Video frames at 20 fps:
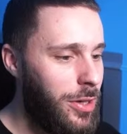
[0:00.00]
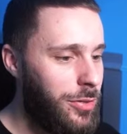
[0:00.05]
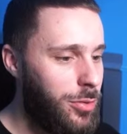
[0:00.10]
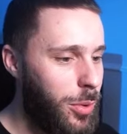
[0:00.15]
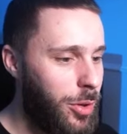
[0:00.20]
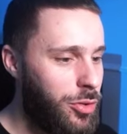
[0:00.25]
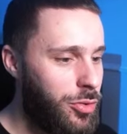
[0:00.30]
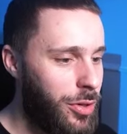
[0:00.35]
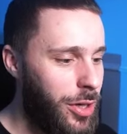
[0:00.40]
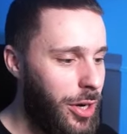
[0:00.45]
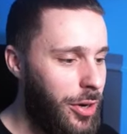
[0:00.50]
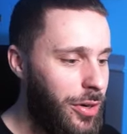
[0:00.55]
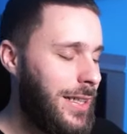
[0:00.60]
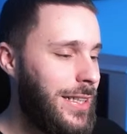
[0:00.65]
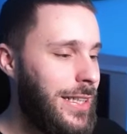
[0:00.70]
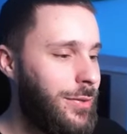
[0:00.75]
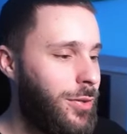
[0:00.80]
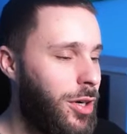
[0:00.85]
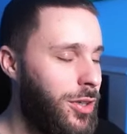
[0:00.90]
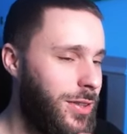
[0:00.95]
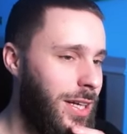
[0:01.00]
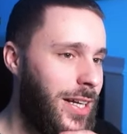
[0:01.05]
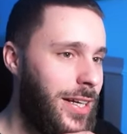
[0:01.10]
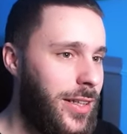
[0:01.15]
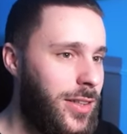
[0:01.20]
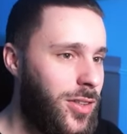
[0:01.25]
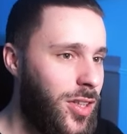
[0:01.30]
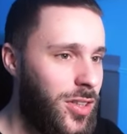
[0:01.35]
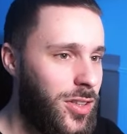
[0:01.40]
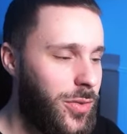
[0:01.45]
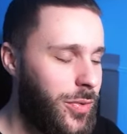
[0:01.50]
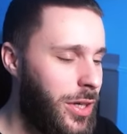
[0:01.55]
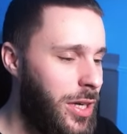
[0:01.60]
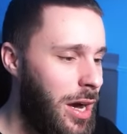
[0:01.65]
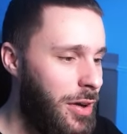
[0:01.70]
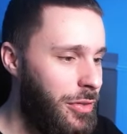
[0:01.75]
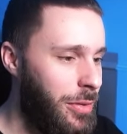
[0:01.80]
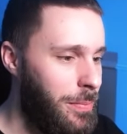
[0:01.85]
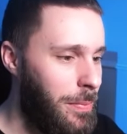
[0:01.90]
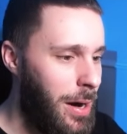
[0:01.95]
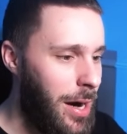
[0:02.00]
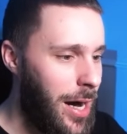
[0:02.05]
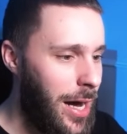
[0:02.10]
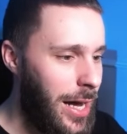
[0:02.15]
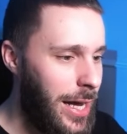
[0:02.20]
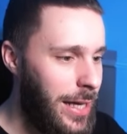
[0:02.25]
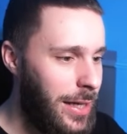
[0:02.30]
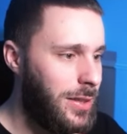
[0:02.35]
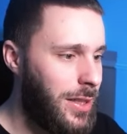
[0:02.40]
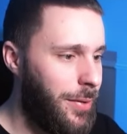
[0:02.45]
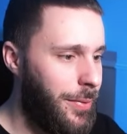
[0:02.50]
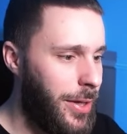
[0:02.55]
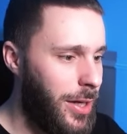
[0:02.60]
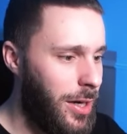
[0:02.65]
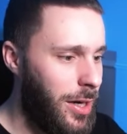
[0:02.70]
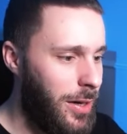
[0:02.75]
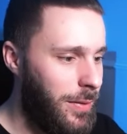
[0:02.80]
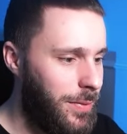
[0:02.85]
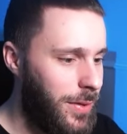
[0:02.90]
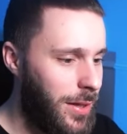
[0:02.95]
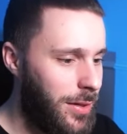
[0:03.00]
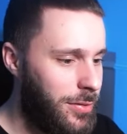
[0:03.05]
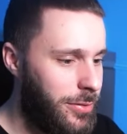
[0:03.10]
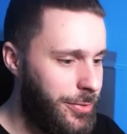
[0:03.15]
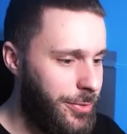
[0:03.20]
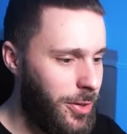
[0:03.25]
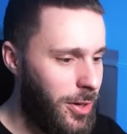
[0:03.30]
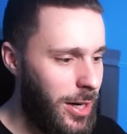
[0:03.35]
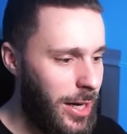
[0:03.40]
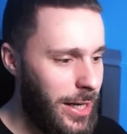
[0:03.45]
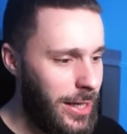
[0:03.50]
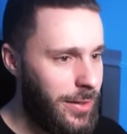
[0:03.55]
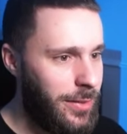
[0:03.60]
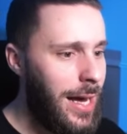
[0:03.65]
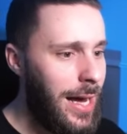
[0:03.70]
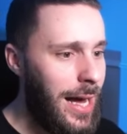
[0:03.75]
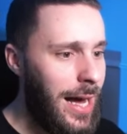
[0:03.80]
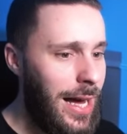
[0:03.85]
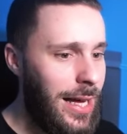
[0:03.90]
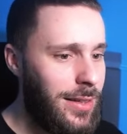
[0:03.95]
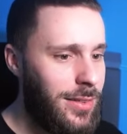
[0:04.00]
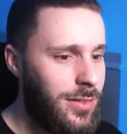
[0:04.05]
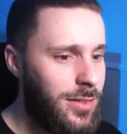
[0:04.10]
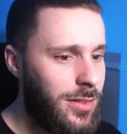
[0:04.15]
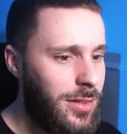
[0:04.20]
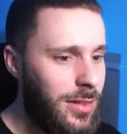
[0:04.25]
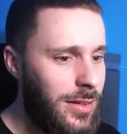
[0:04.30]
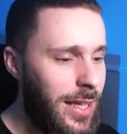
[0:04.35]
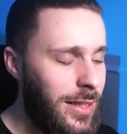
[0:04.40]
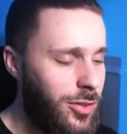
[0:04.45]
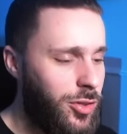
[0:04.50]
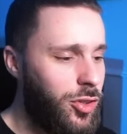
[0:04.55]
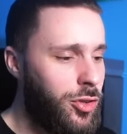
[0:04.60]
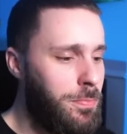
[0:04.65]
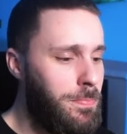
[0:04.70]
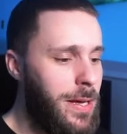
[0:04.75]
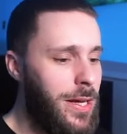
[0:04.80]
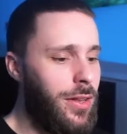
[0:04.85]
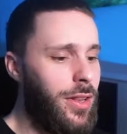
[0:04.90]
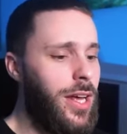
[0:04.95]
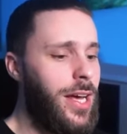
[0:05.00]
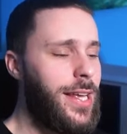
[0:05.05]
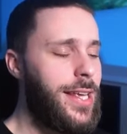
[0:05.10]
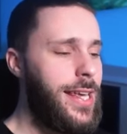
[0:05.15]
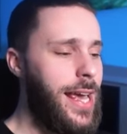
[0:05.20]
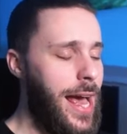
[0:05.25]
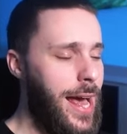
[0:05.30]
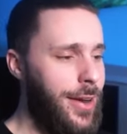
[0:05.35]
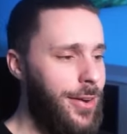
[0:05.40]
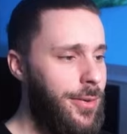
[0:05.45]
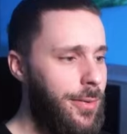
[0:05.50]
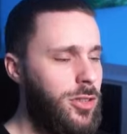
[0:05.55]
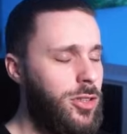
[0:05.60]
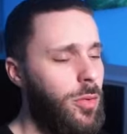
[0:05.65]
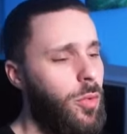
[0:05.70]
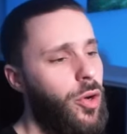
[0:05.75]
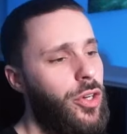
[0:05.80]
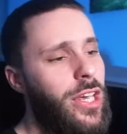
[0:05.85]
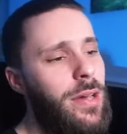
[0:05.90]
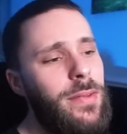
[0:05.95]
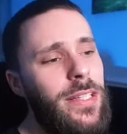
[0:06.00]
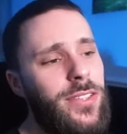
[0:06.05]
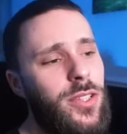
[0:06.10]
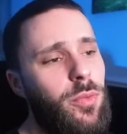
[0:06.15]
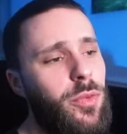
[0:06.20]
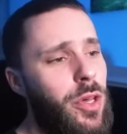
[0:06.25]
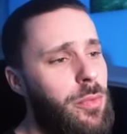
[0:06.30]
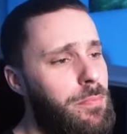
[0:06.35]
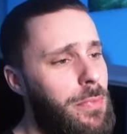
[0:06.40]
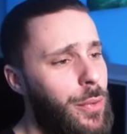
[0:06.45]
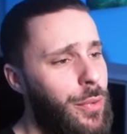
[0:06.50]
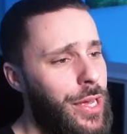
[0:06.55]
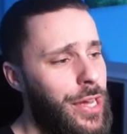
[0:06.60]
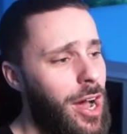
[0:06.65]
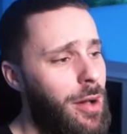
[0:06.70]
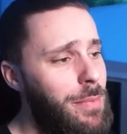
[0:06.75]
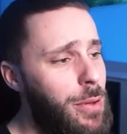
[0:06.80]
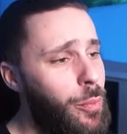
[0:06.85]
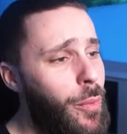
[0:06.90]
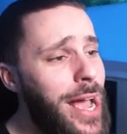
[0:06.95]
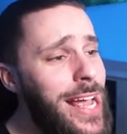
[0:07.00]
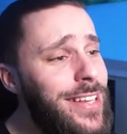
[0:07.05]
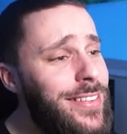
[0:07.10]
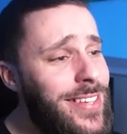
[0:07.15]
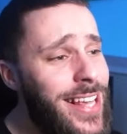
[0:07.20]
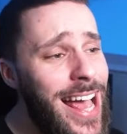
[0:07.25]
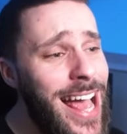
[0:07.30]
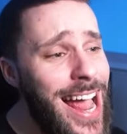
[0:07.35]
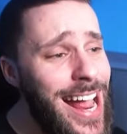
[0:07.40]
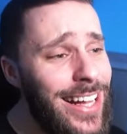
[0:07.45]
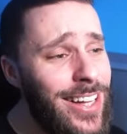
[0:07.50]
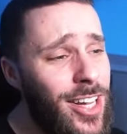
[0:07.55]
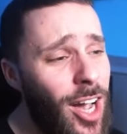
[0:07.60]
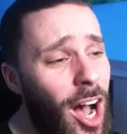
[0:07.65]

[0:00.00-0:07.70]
Let's Wugtrio. I need Roseanne next turn to recover my... There we are. That's fine. And let's just mill again. Come on, give me some good mill here. I've been waiting.